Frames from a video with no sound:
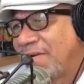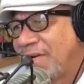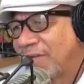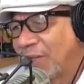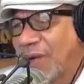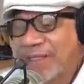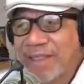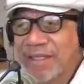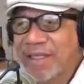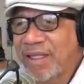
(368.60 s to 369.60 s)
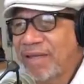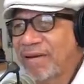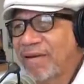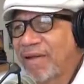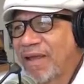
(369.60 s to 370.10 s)
So I get
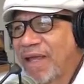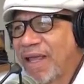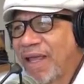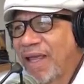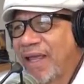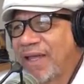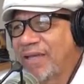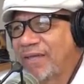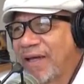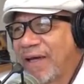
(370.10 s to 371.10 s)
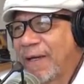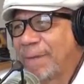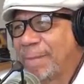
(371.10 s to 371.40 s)
there and, I